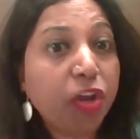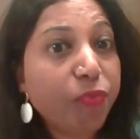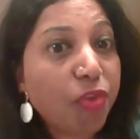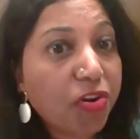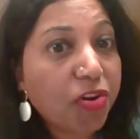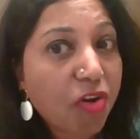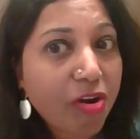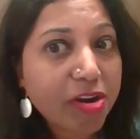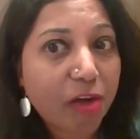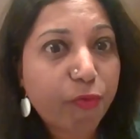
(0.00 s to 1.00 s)
If you're
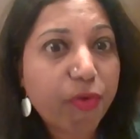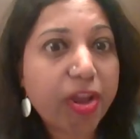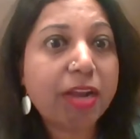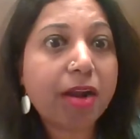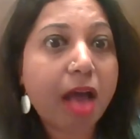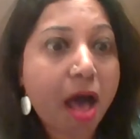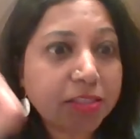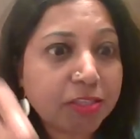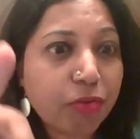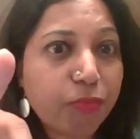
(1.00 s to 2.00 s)
not aware,
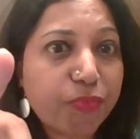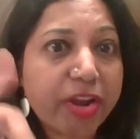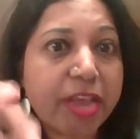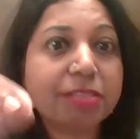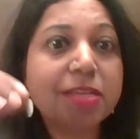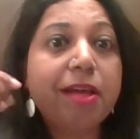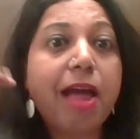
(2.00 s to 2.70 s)
ask your friends